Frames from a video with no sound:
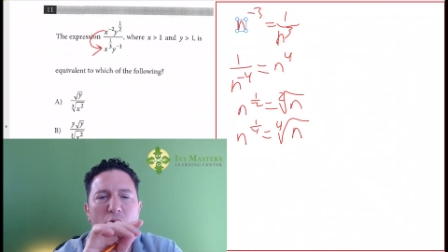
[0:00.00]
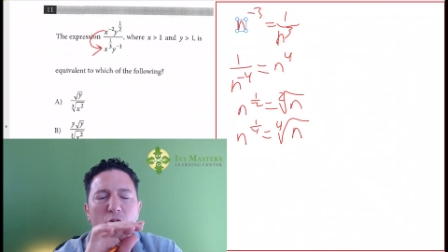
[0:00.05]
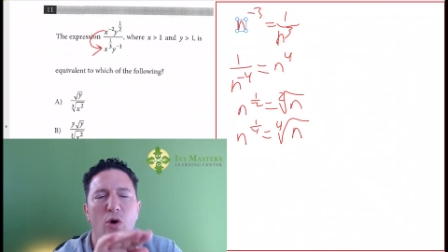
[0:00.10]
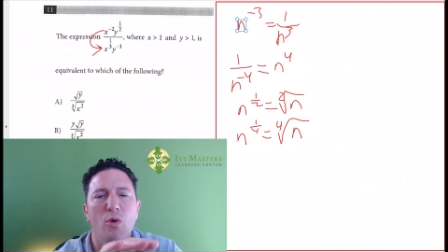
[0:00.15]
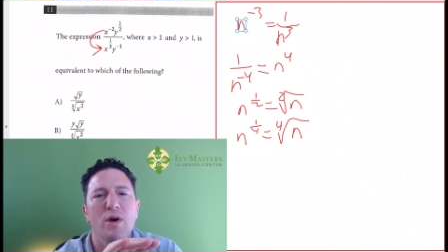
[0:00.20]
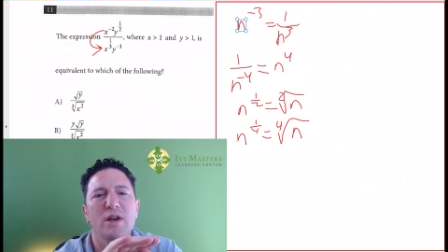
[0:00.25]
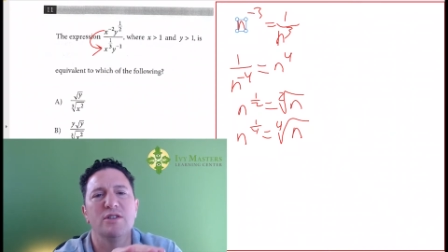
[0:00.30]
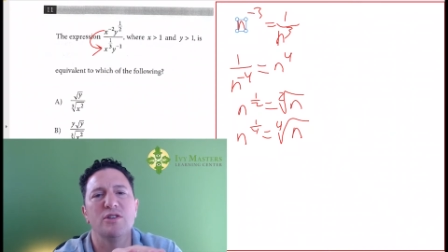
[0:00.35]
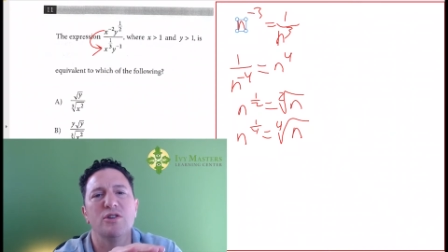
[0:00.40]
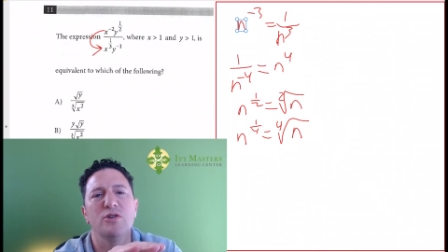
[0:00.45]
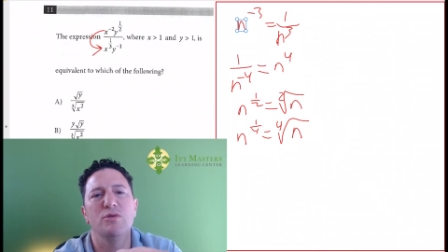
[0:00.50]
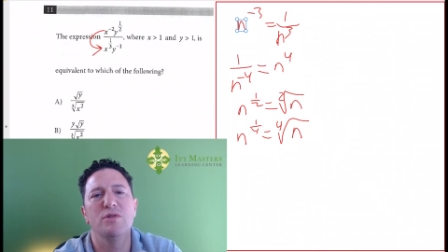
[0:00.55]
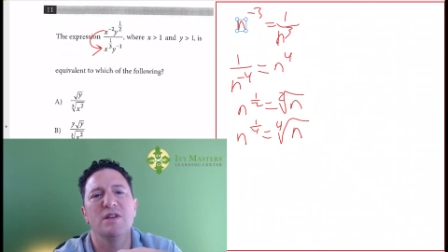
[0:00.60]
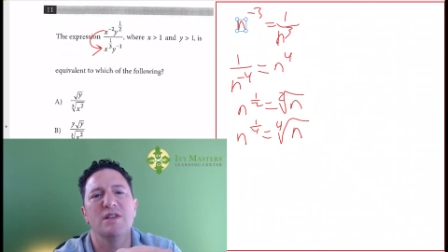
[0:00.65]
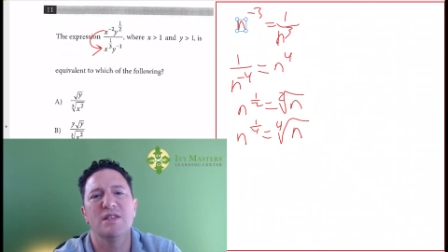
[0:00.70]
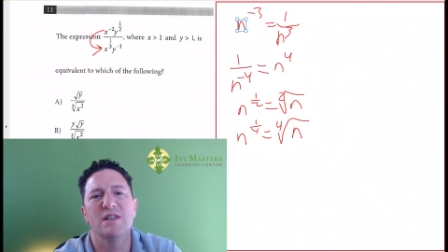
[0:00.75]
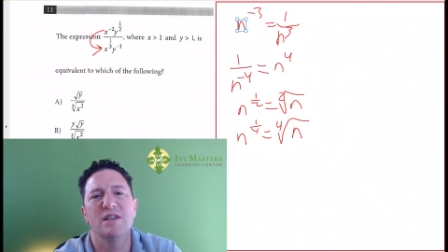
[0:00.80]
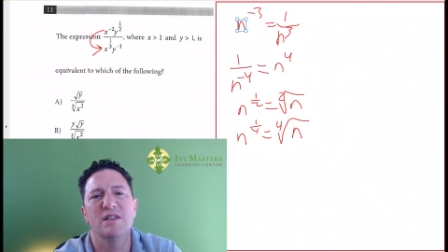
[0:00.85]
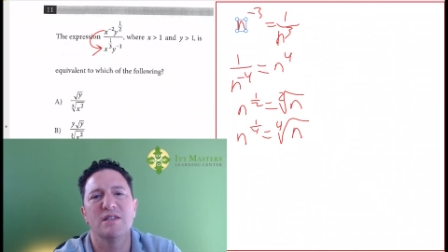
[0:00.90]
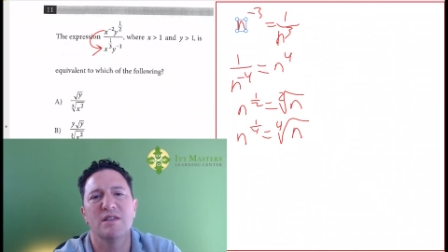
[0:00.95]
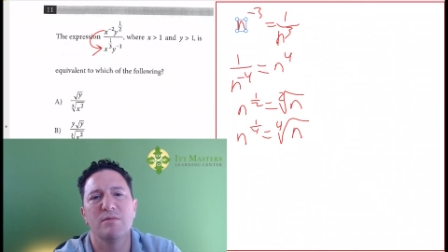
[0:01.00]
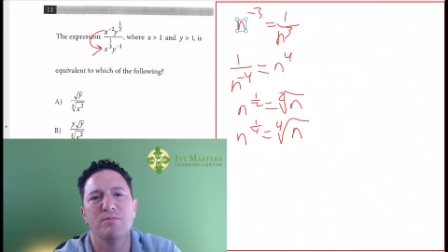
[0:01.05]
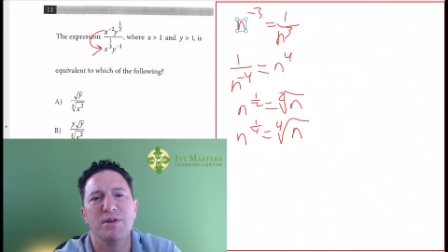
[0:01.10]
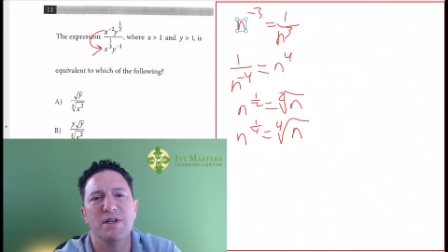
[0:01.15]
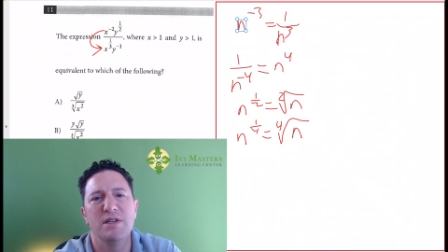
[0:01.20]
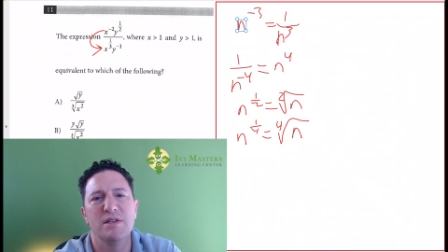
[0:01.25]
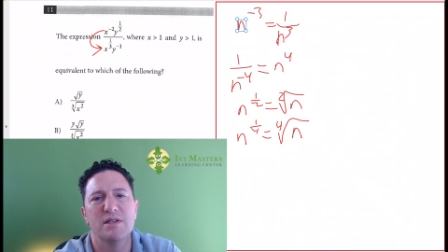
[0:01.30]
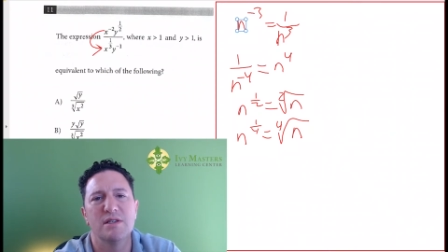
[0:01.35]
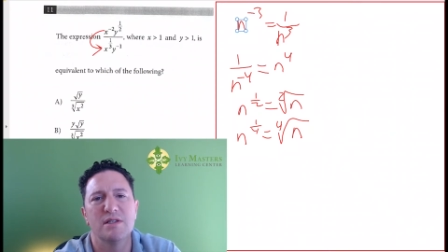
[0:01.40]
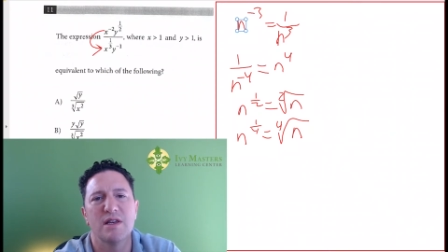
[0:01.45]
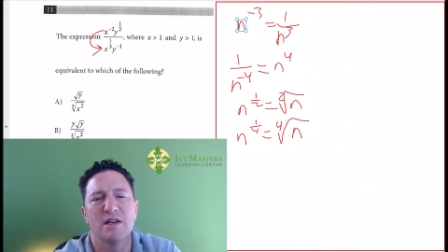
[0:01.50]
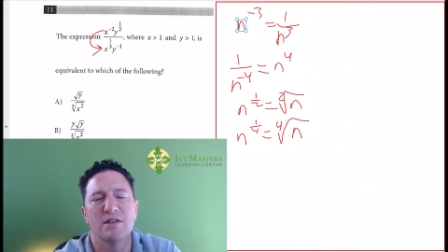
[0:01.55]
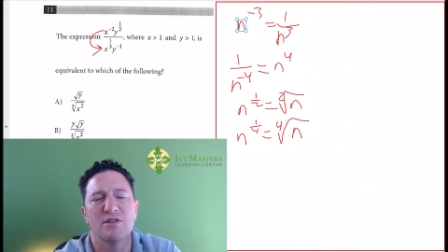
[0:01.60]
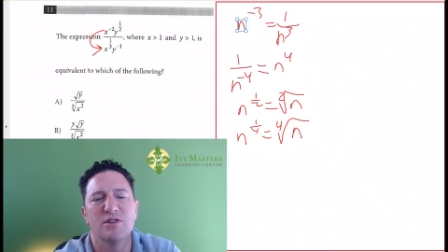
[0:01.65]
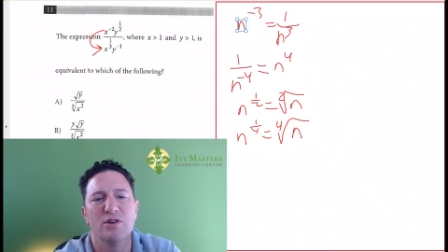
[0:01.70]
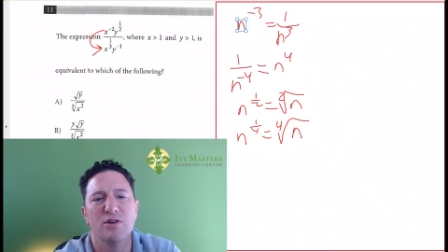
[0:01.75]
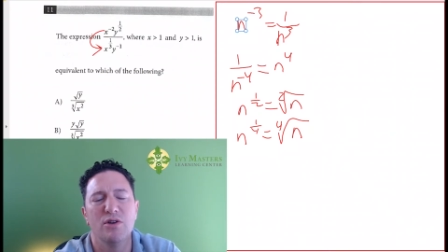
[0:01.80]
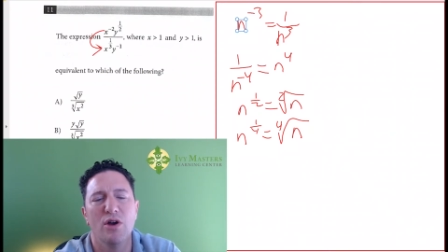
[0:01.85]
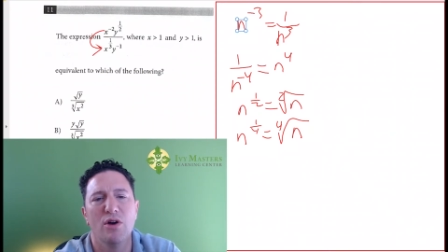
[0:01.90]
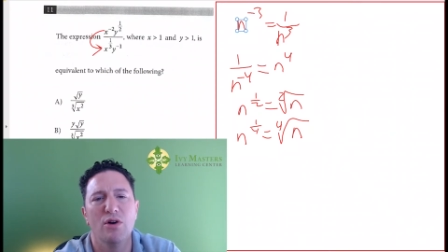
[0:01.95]
Always do these things in pieces as
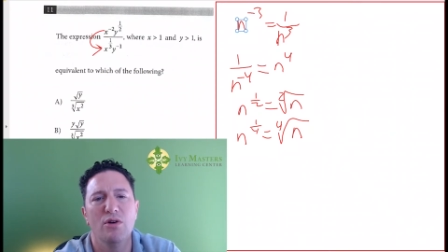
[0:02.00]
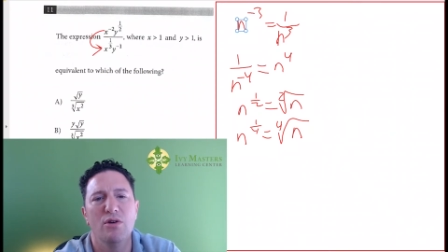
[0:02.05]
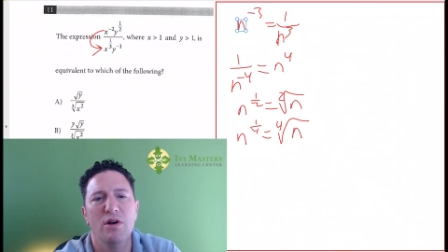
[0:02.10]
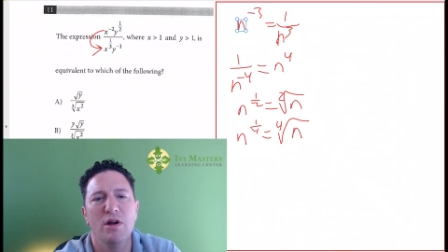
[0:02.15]
you go.